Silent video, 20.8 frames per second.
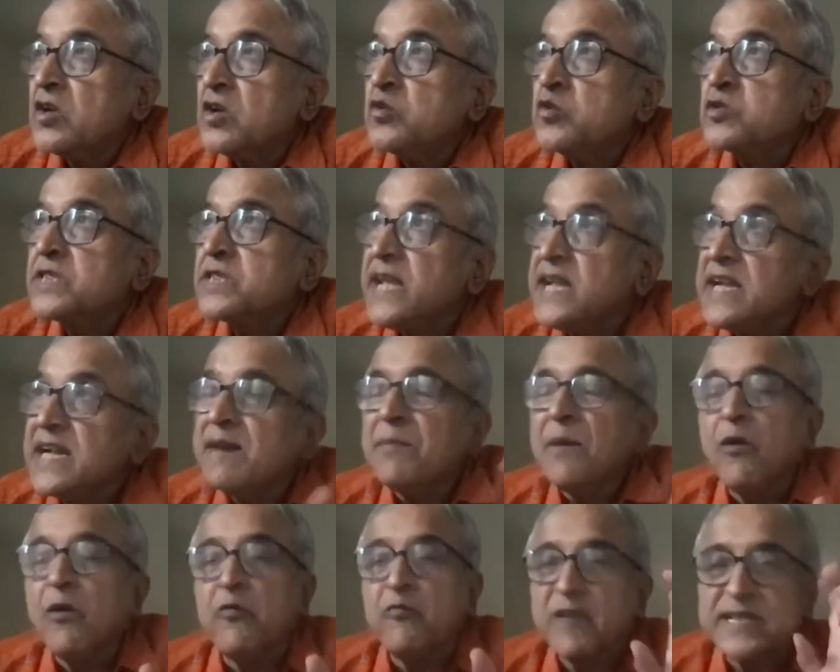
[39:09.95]
you think
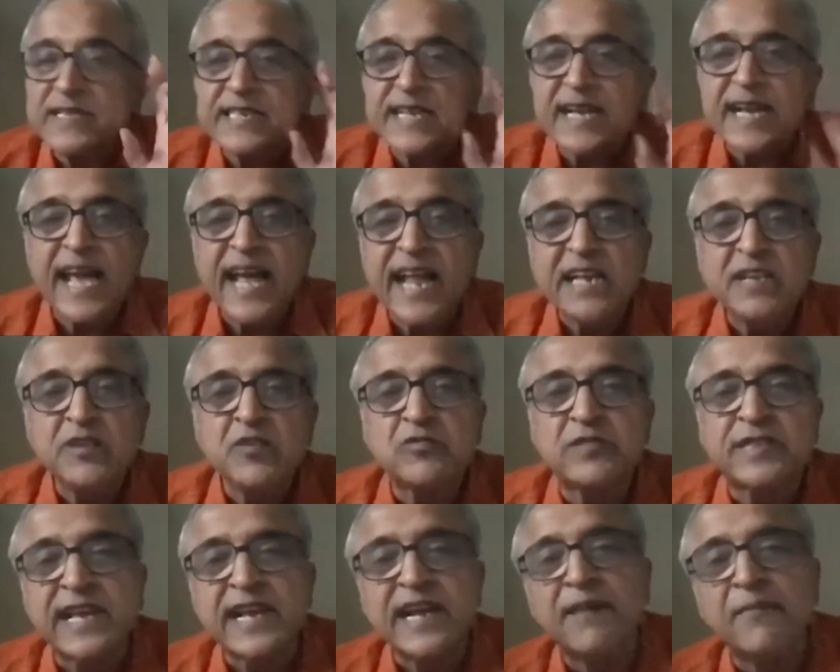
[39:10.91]
about once again, you
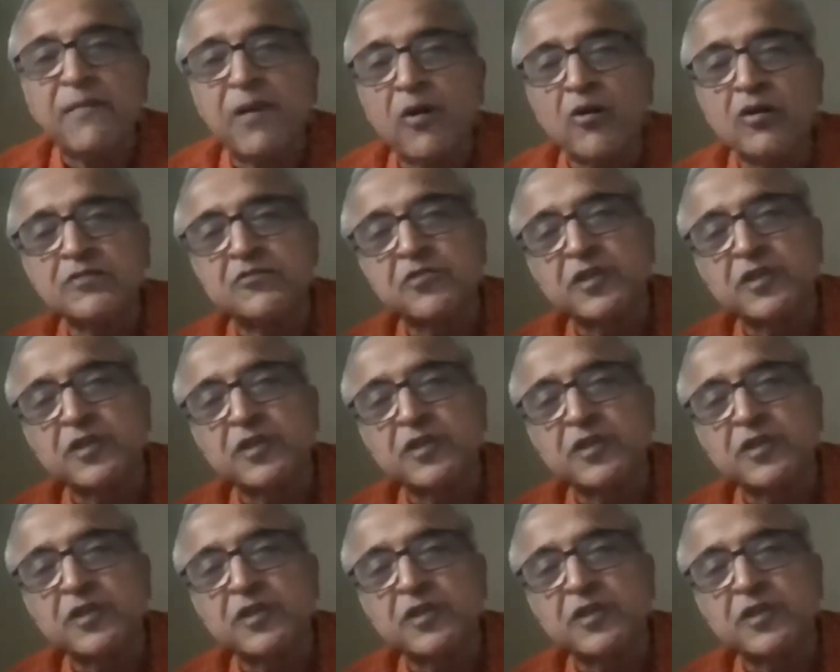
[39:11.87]
think about